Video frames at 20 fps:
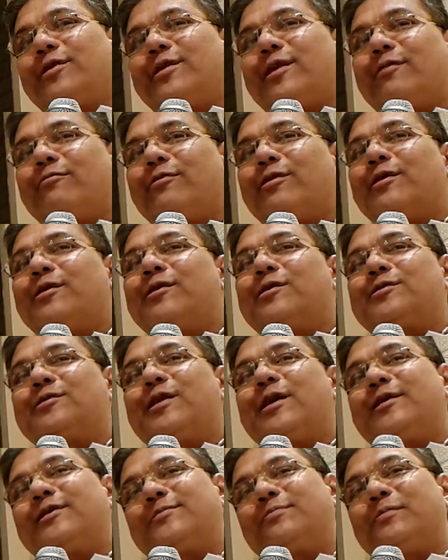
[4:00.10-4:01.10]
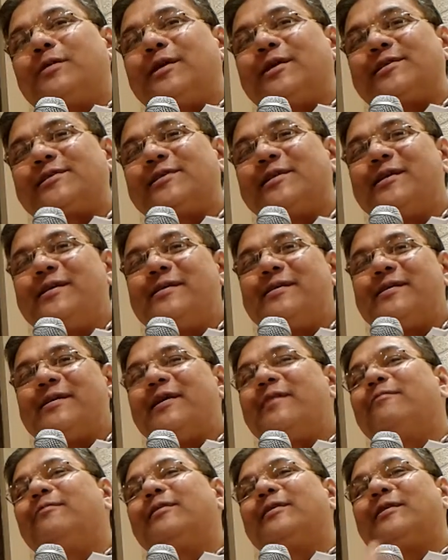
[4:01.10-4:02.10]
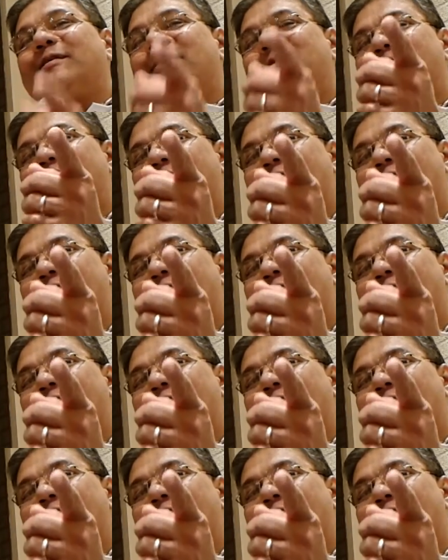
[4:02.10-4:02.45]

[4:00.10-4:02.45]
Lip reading: that when Krishna is pleased, he will